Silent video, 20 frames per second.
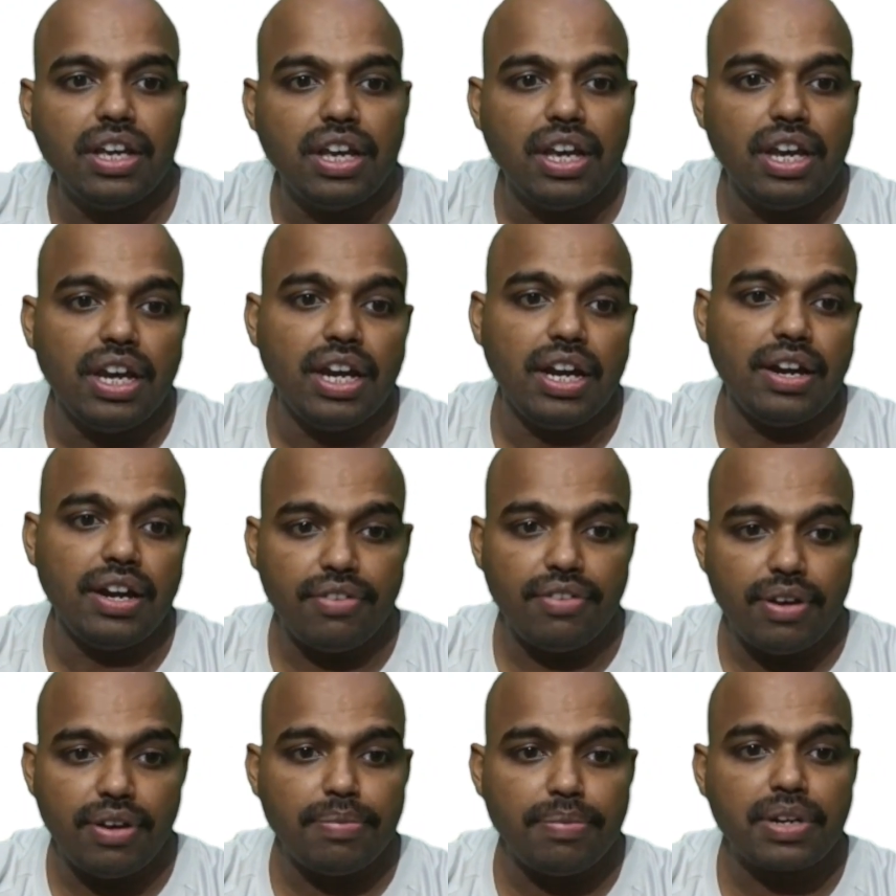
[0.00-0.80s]
And
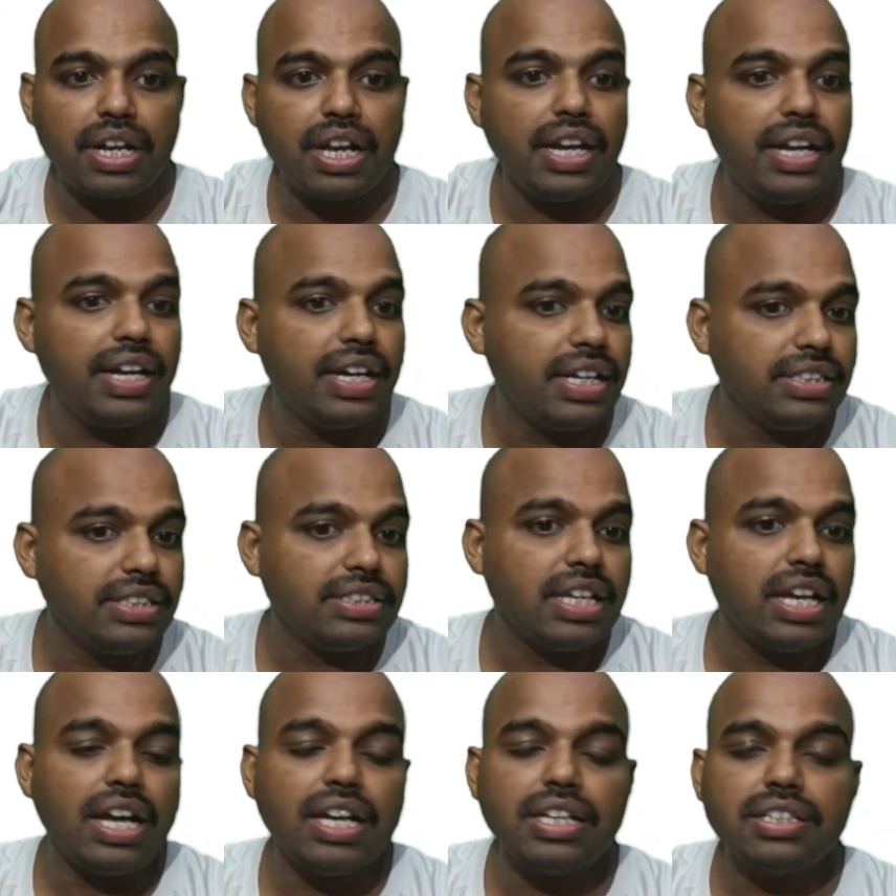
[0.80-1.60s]
web client is
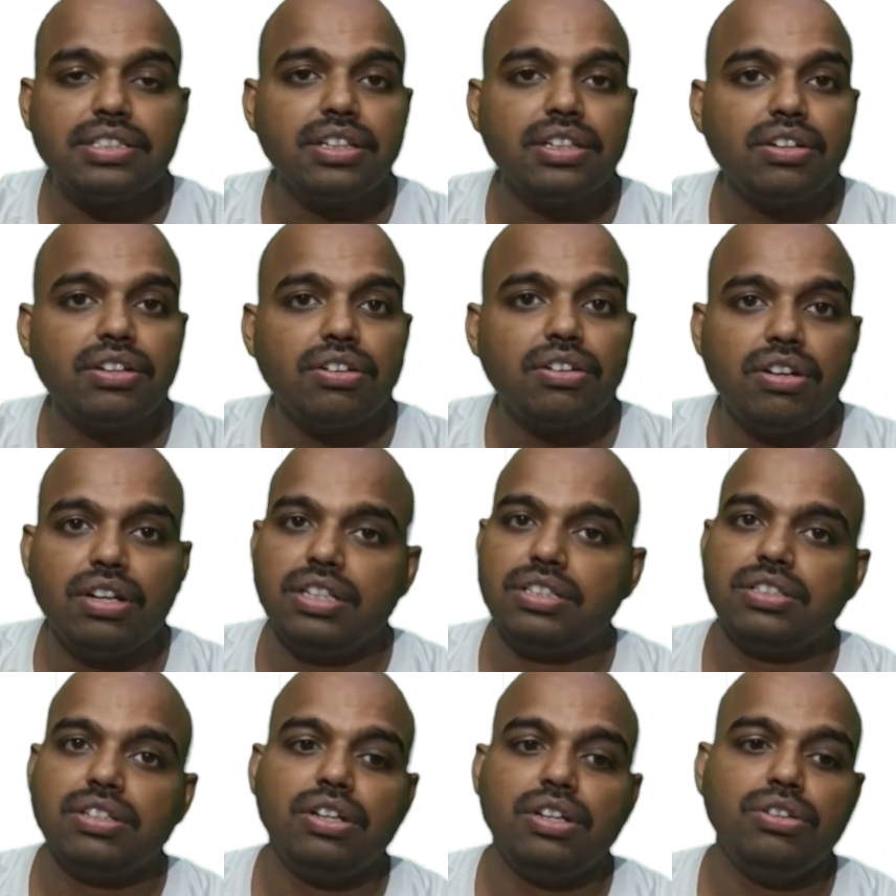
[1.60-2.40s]
asynchronous,
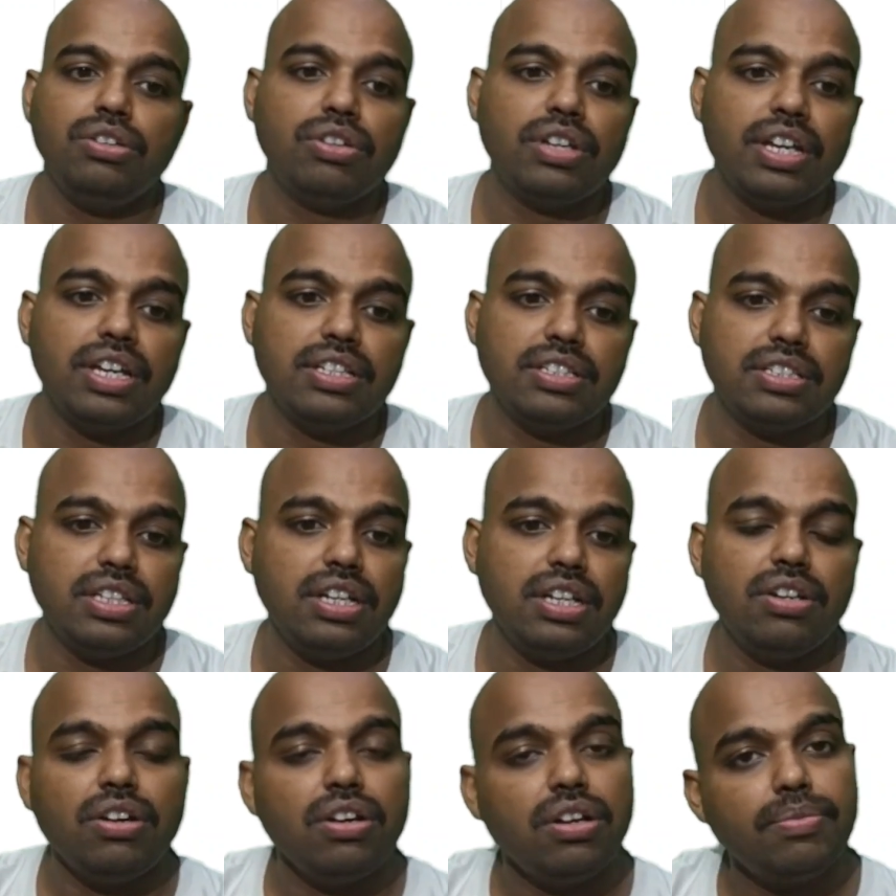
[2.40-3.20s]
or you can say
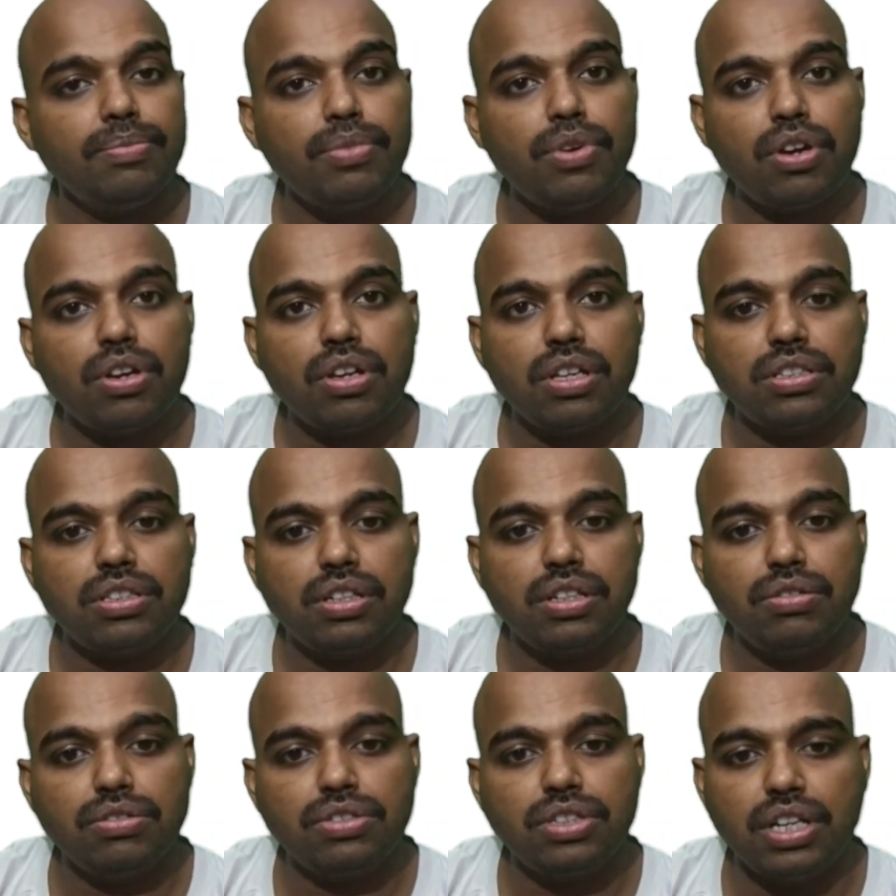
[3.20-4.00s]
non-blocking
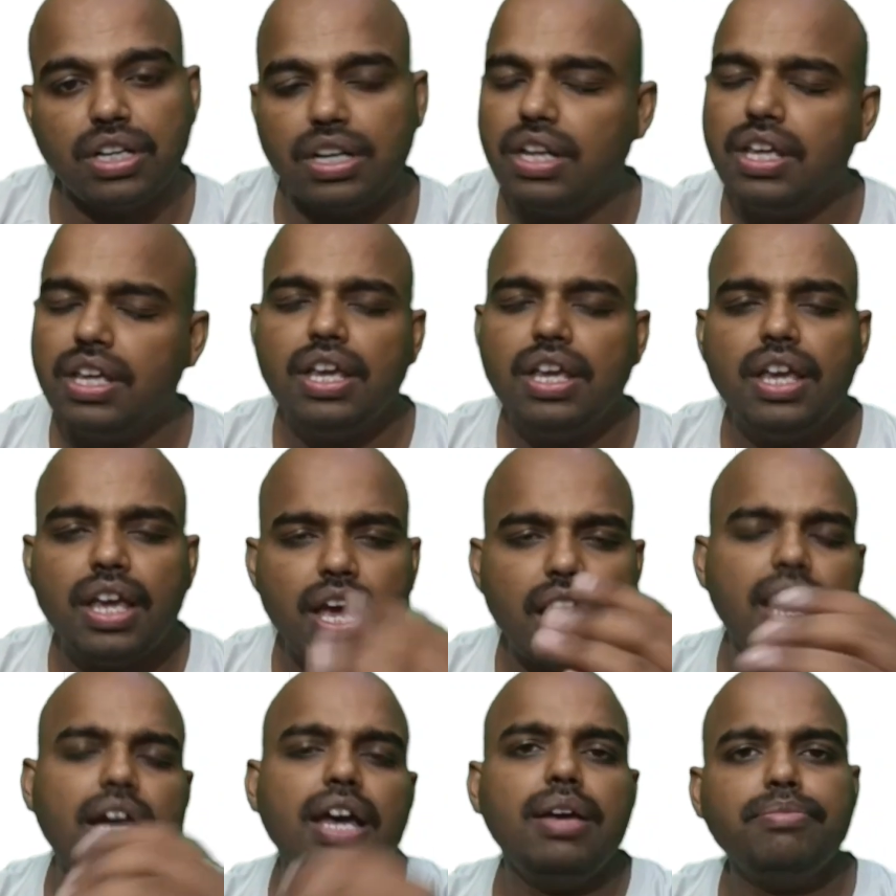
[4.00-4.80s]
solution.
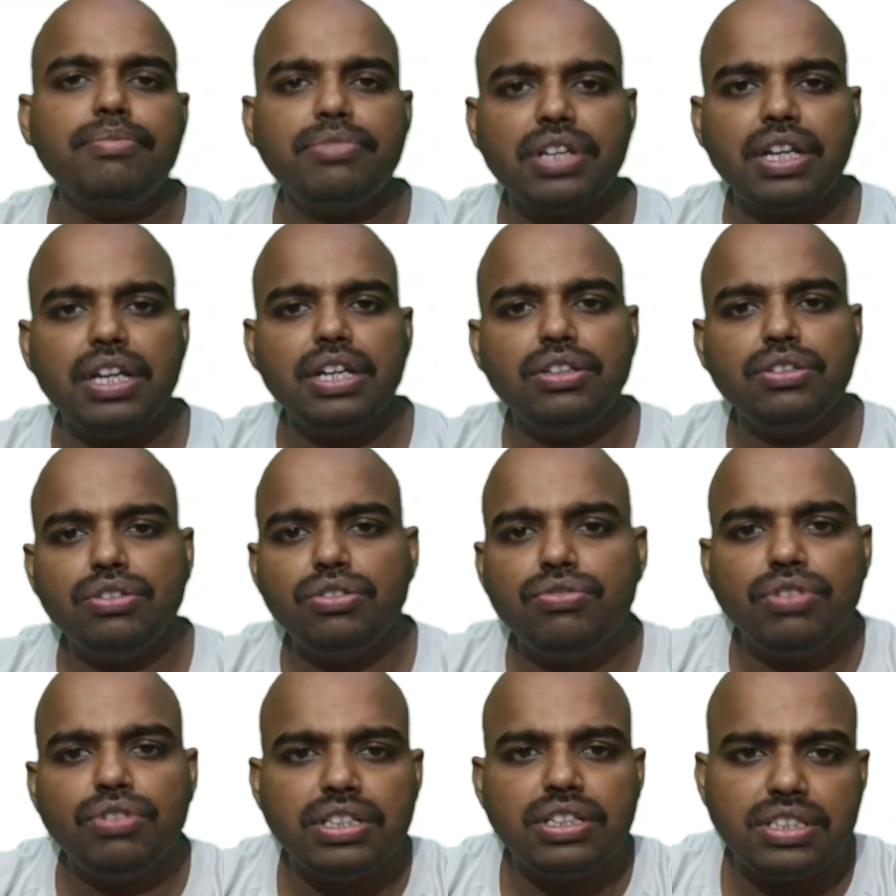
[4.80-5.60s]
I am telling you
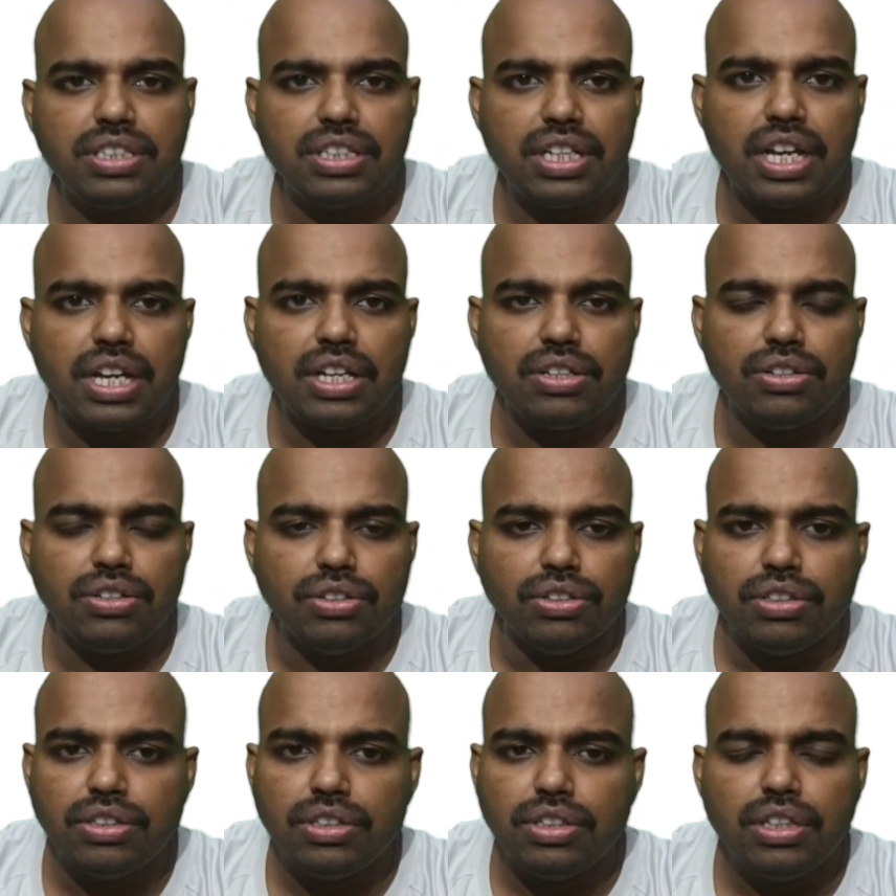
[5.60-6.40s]
one scenario.
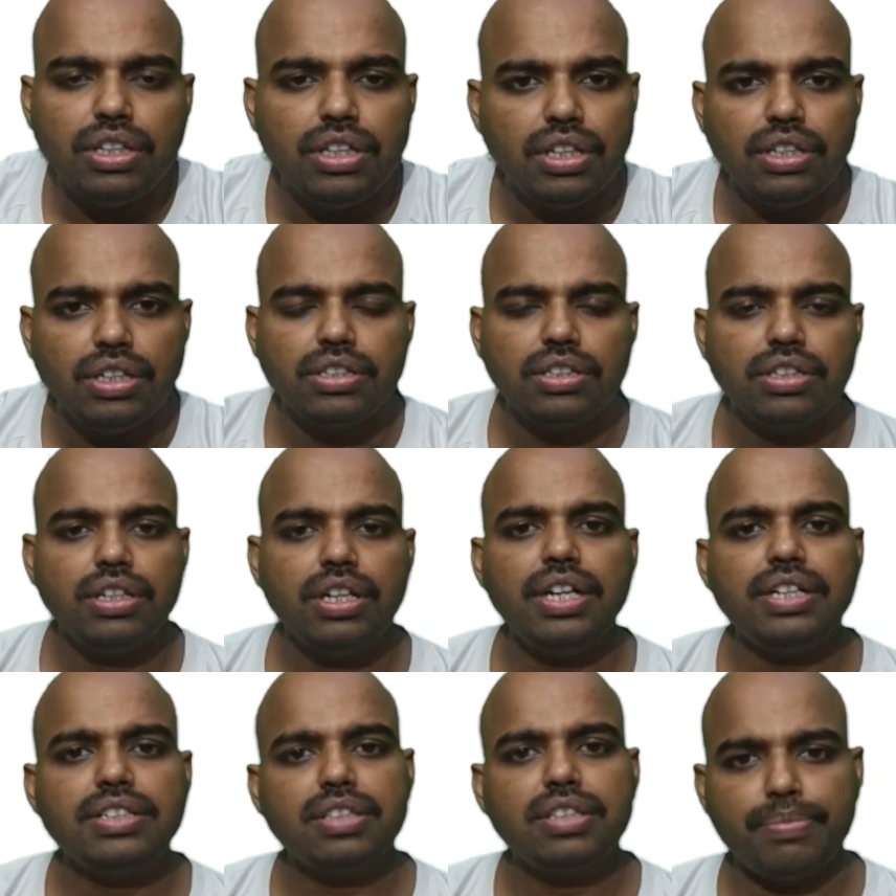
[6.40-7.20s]

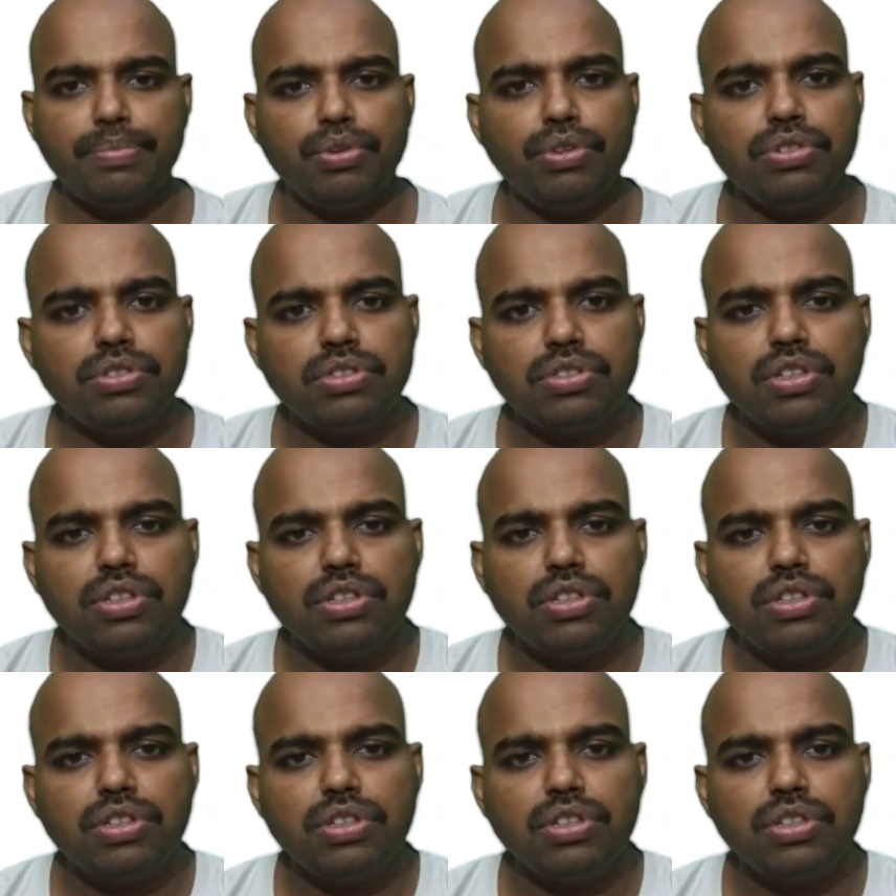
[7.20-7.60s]
Let's suppose